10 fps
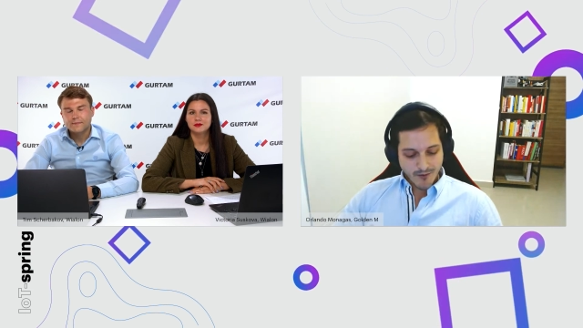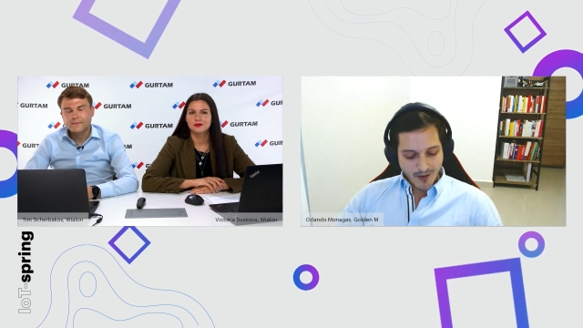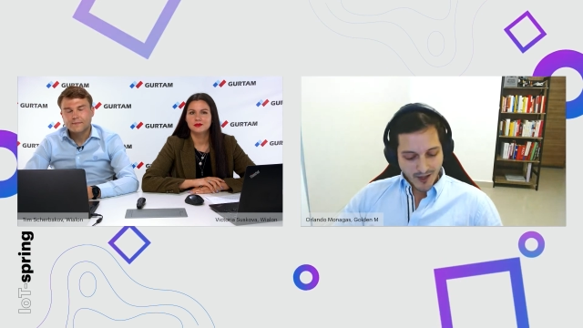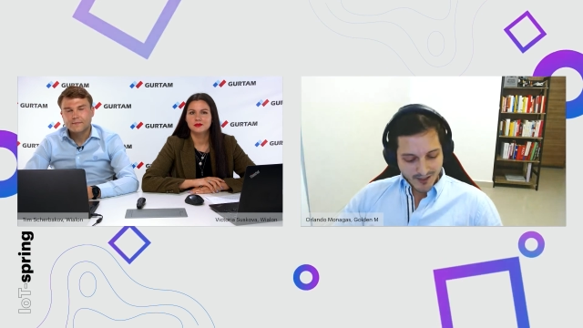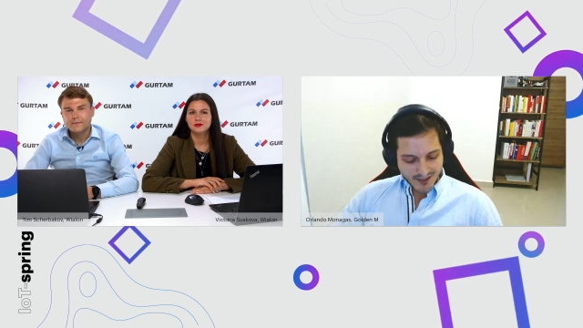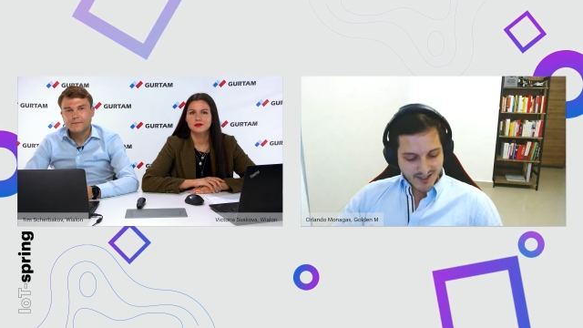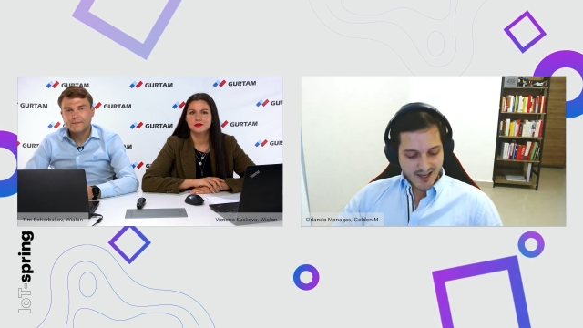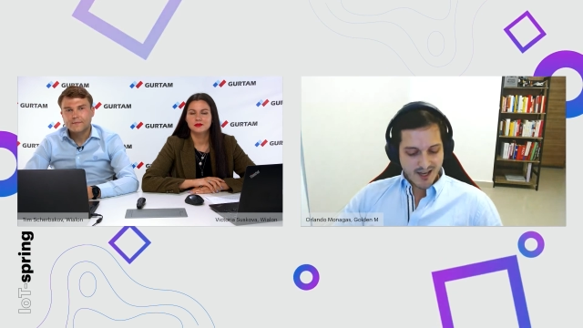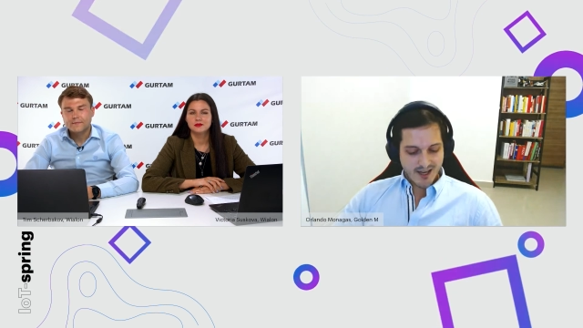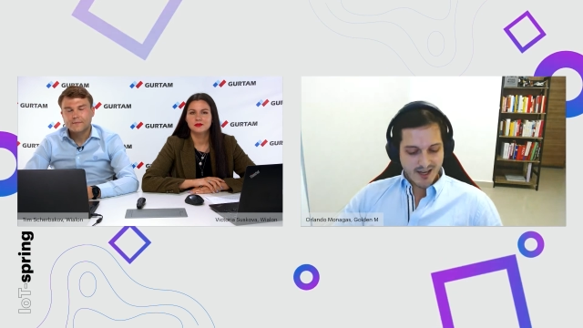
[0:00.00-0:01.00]

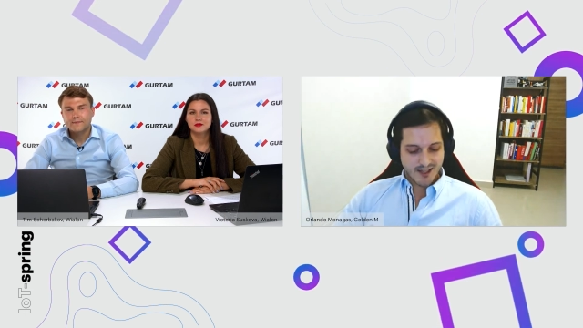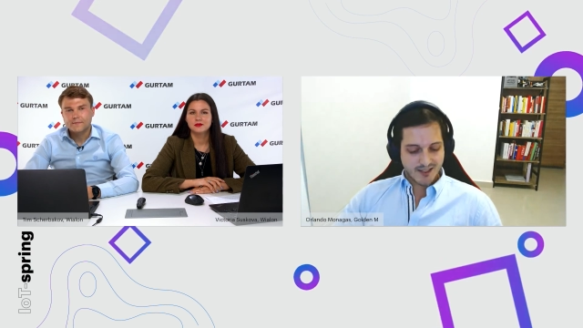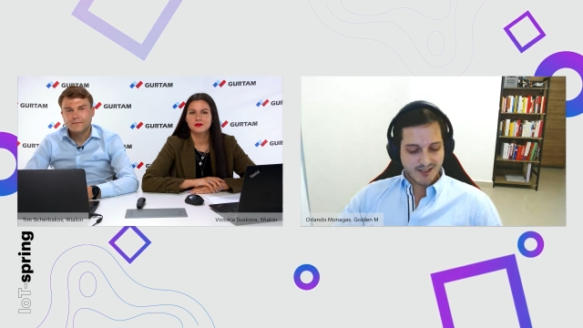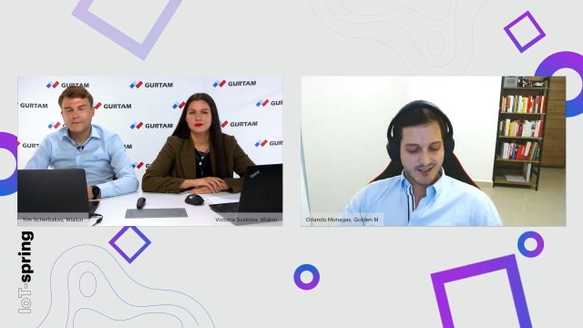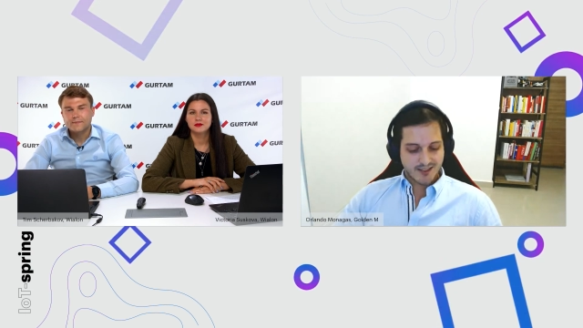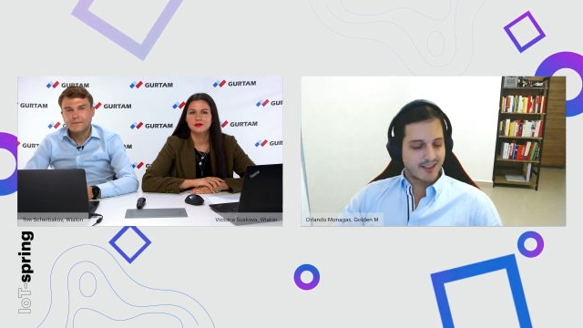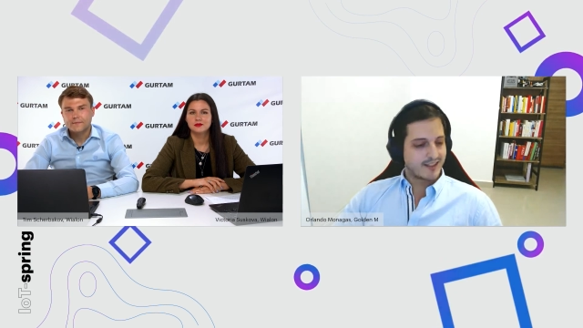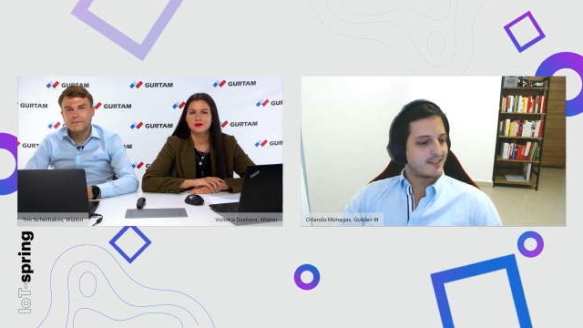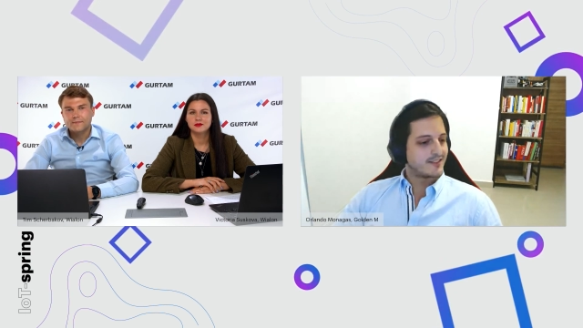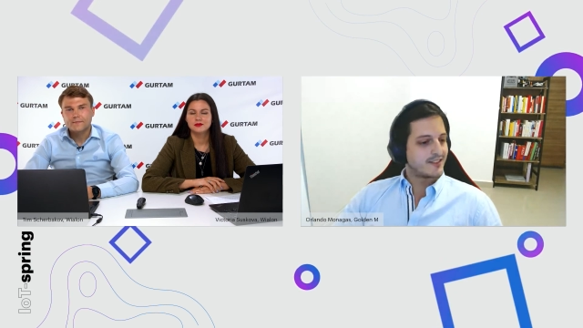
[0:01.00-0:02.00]
Alexei
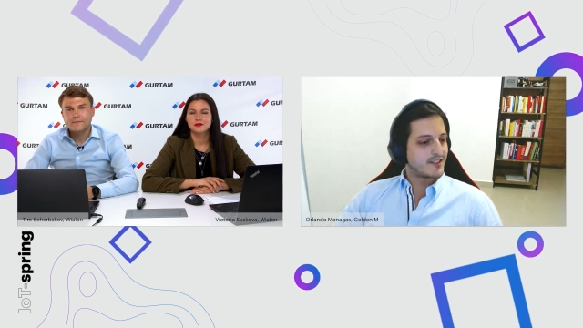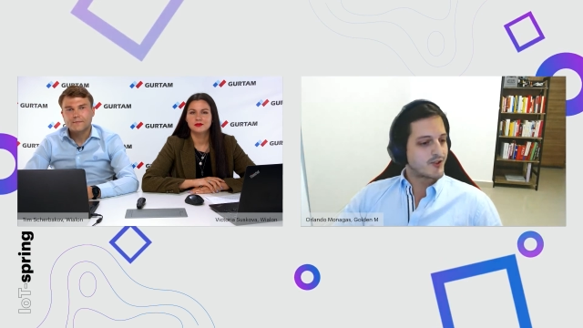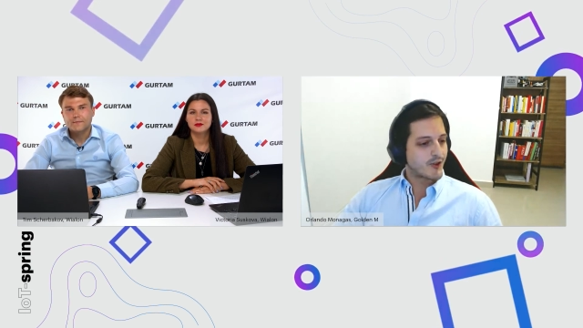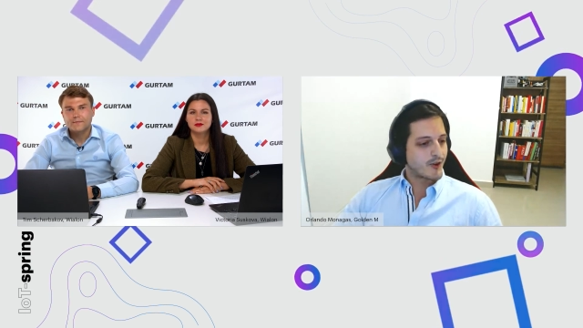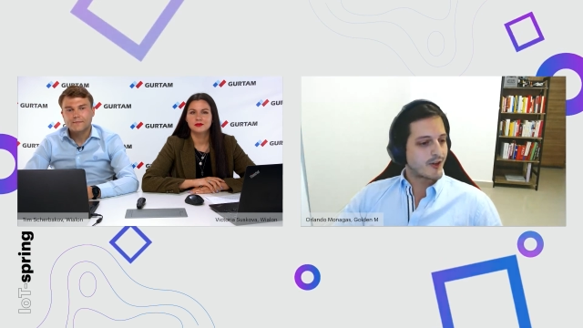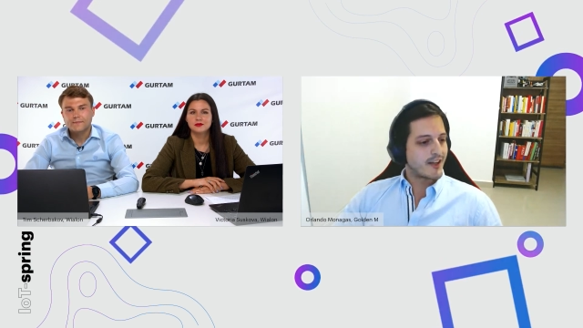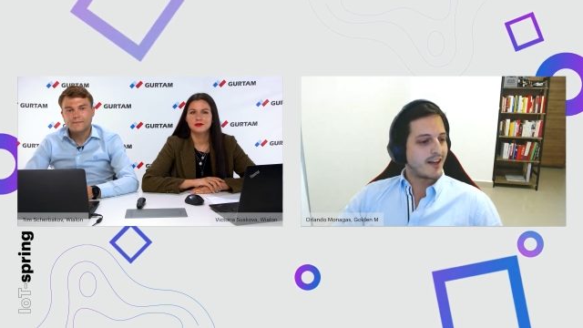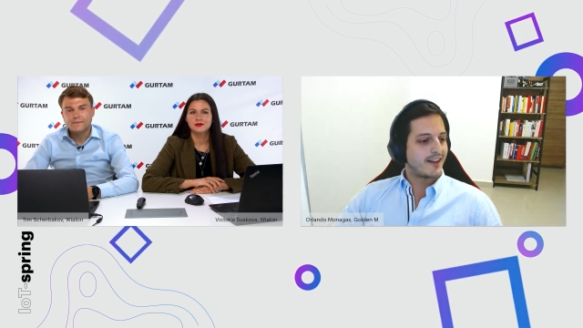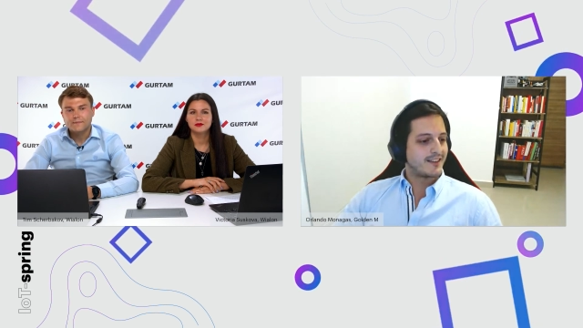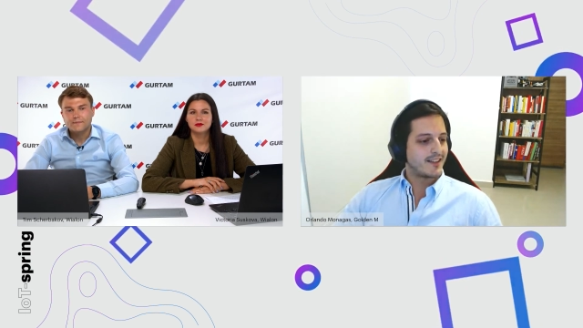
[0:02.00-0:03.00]
and
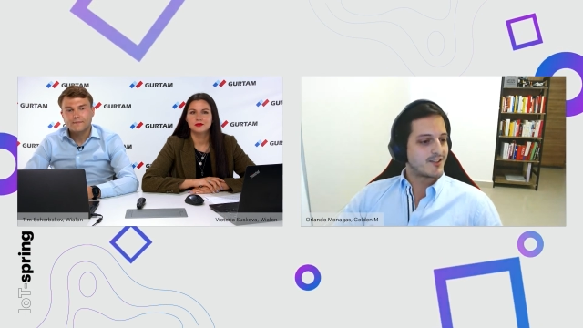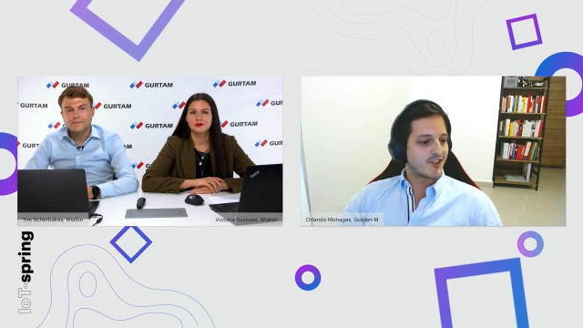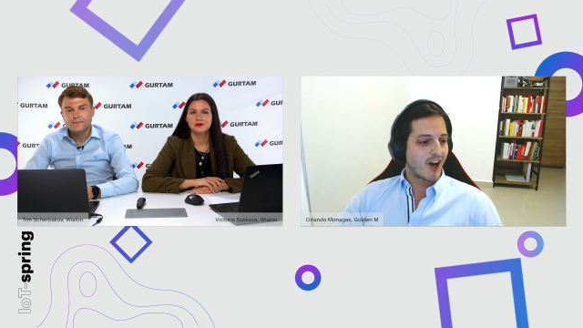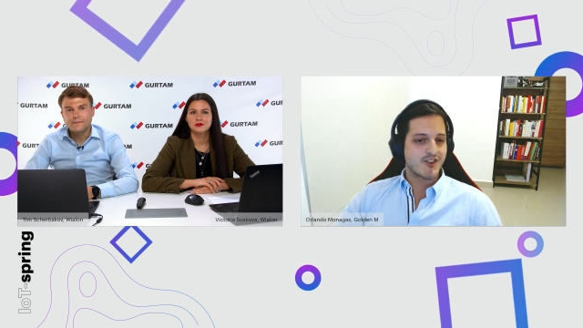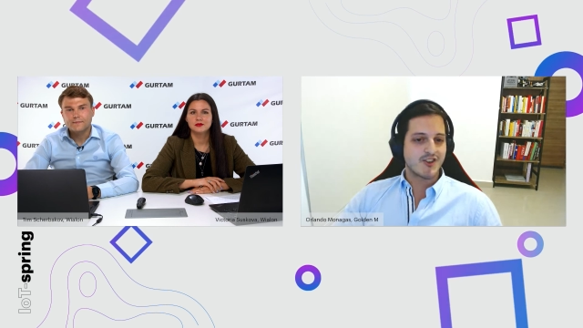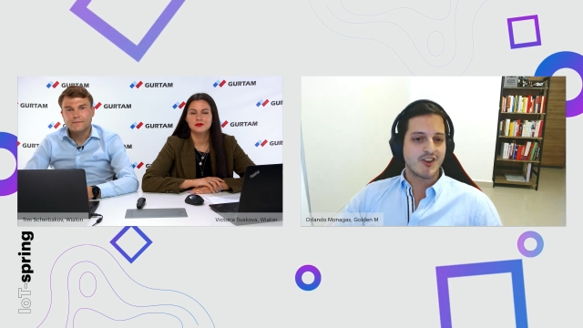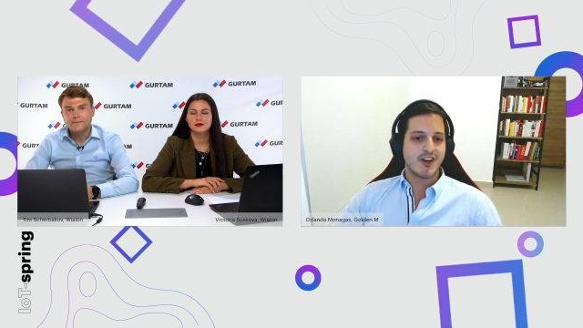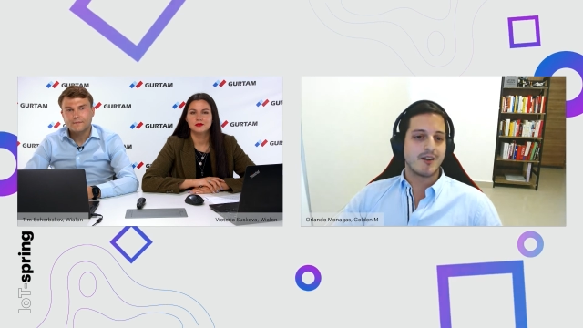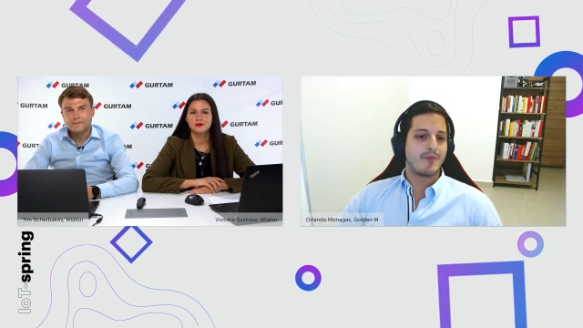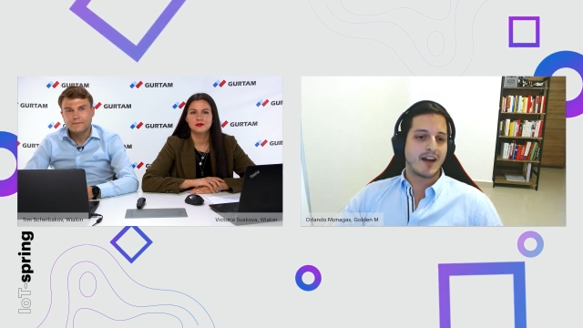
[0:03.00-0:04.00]
Sergey and
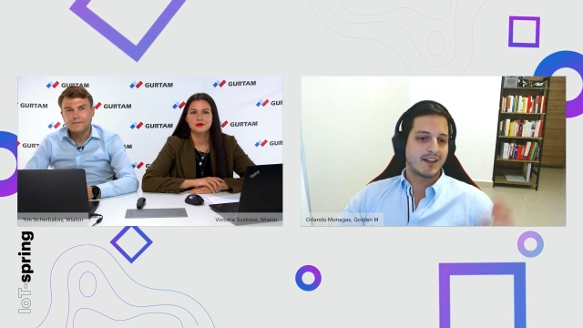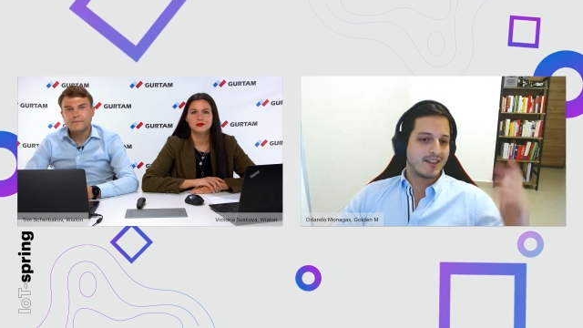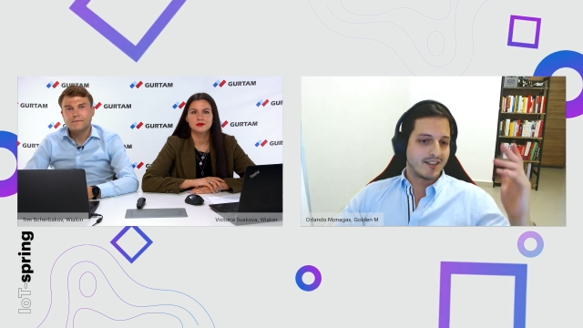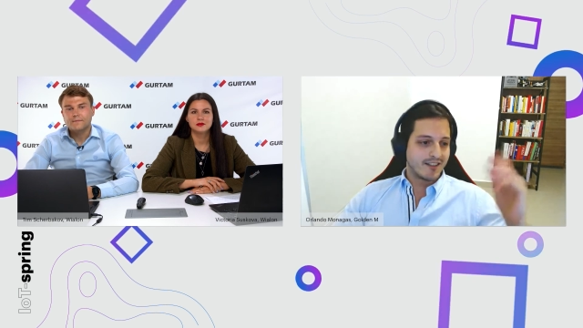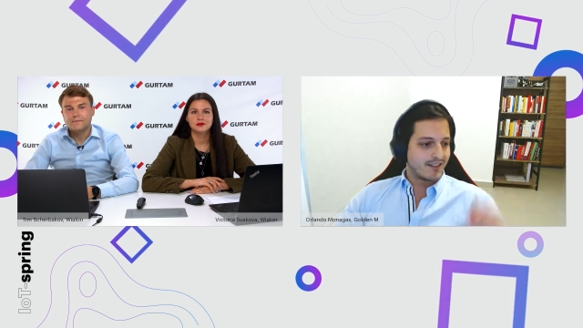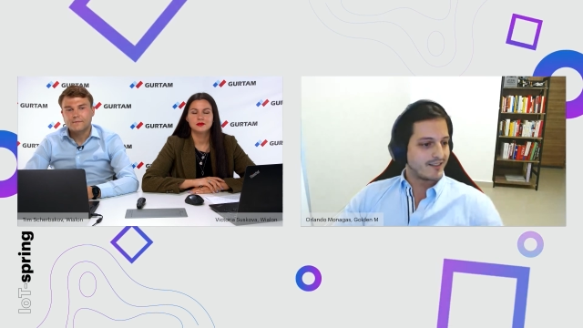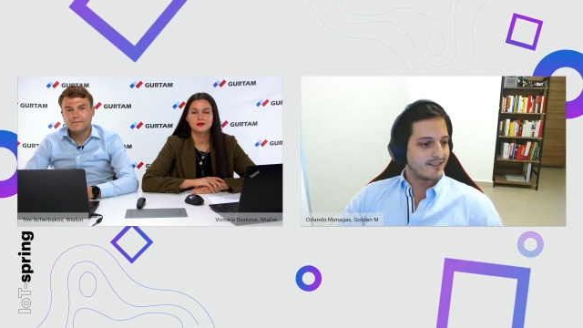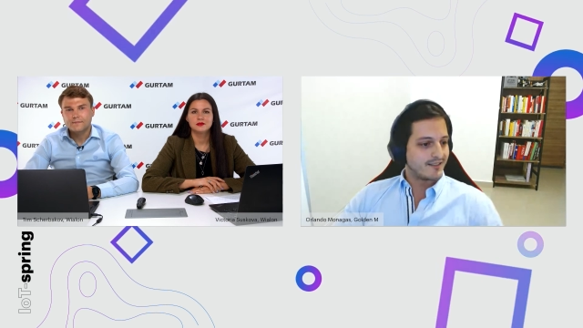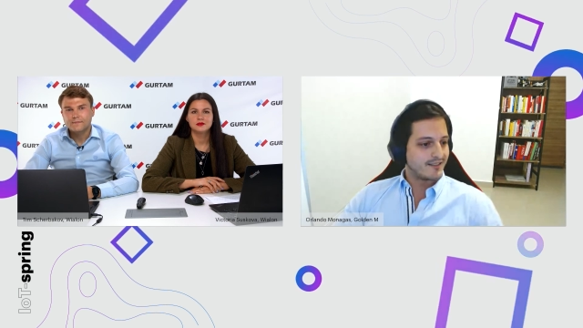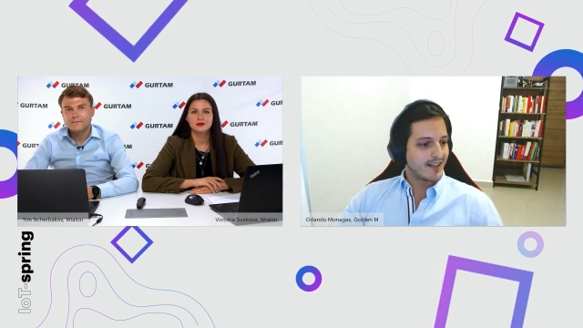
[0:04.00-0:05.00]
Sasha back in